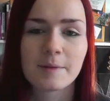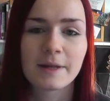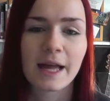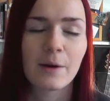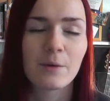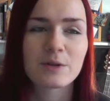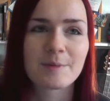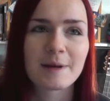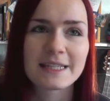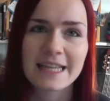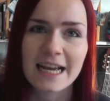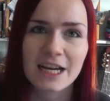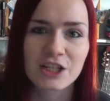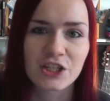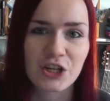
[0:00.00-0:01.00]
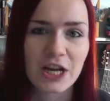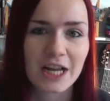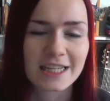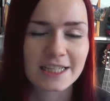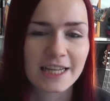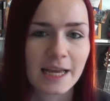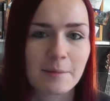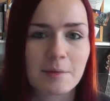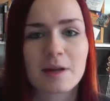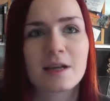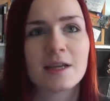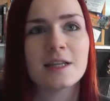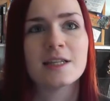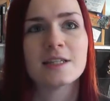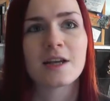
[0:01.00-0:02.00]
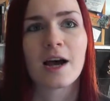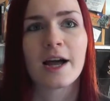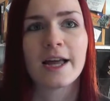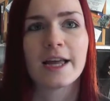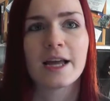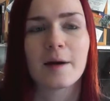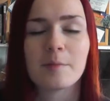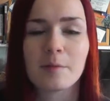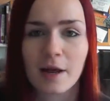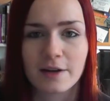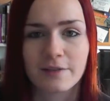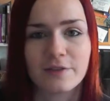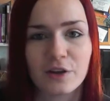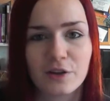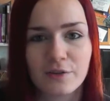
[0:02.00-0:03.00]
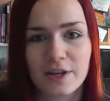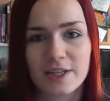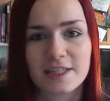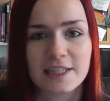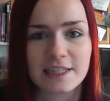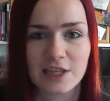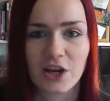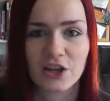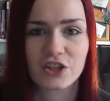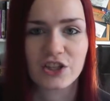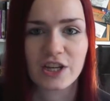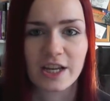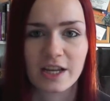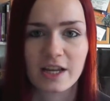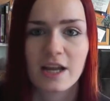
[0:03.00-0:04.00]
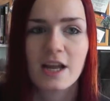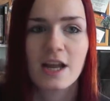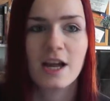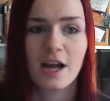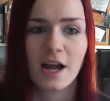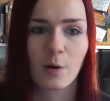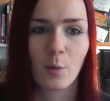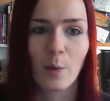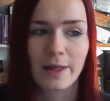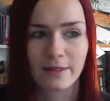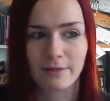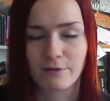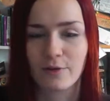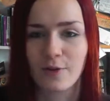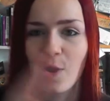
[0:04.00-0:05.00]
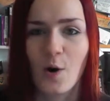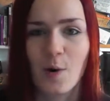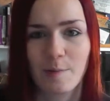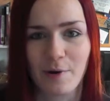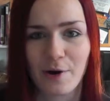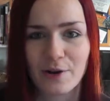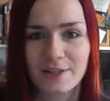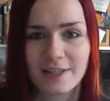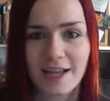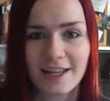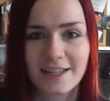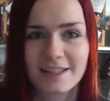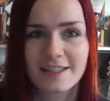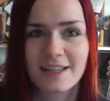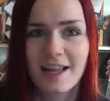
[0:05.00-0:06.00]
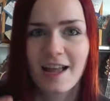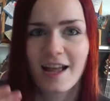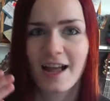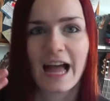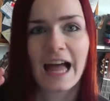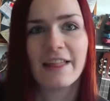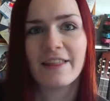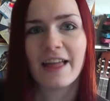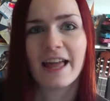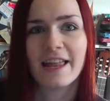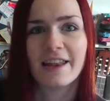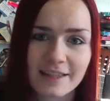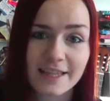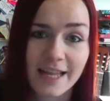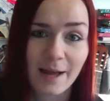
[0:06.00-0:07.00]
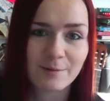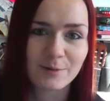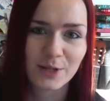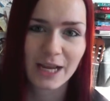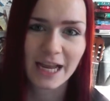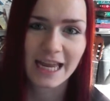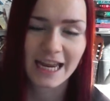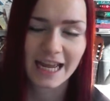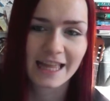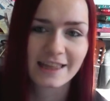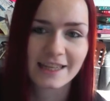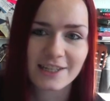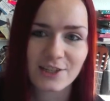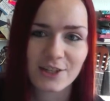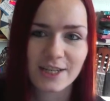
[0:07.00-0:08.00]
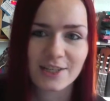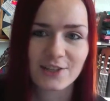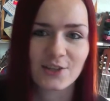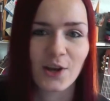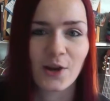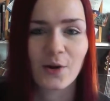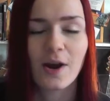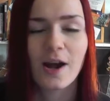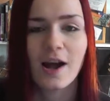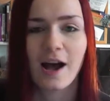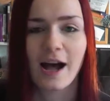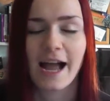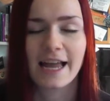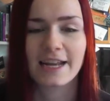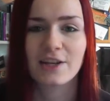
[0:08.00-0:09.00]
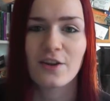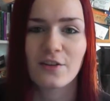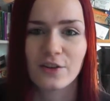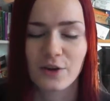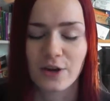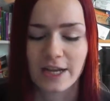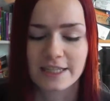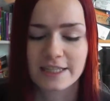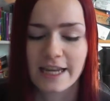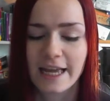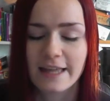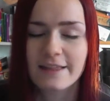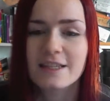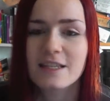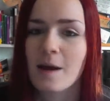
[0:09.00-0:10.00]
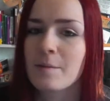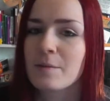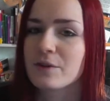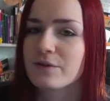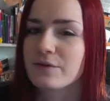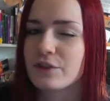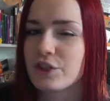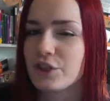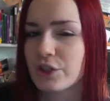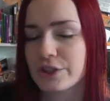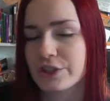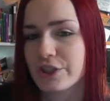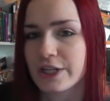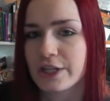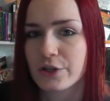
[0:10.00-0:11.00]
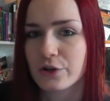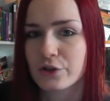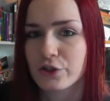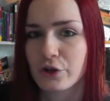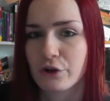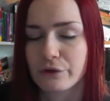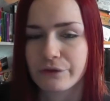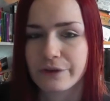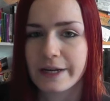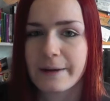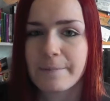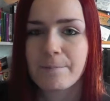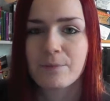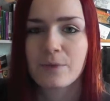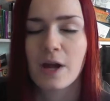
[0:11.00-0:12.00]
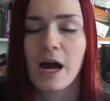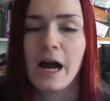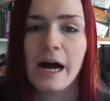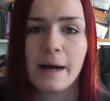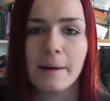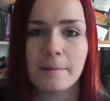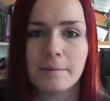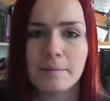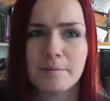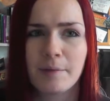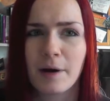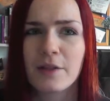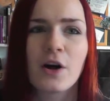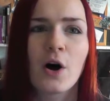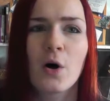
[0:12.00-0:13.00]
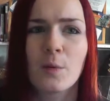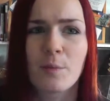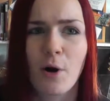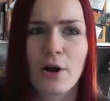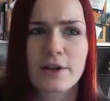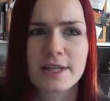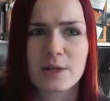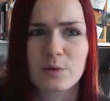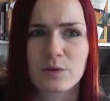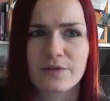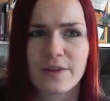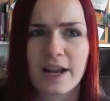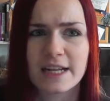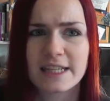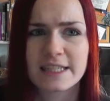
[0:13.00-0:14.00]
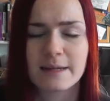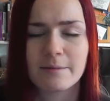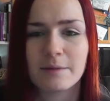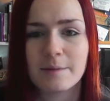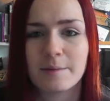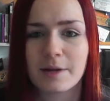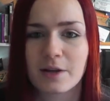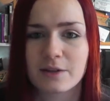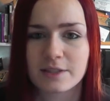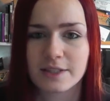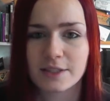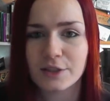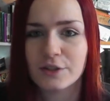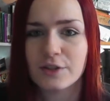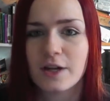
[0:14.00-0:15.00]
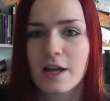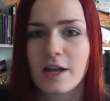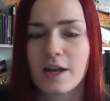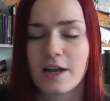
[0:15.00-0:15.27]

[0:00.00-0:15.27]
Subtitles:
But yeah, it was my second UCAS day because I applied for universities last year, went through the whole process, and then now I'm doing it again this year. So I had another UCAS day. This time it was for geology and not geography. But the whole process was fairly similar, but I'll still